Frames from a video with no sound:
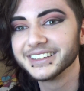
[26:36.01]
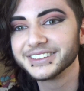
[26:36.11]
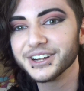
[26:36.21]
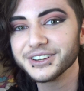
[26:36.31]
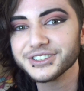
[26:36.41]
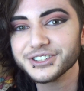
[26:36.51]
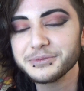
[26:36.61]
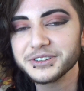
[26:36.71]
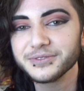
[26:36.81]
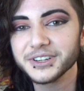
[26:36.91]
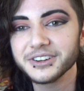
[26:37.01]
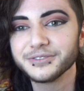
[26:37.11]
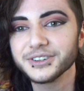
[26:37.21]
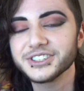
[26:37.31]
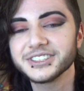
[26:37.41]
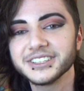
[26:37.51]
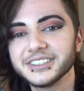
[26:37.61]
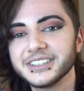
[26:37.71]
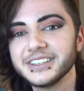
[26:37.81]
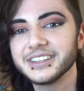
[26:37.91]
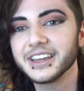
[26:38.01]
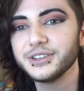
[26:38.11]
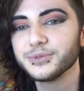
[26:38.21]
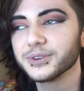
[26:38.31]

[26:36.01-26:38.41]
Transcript: There's so much versatility that you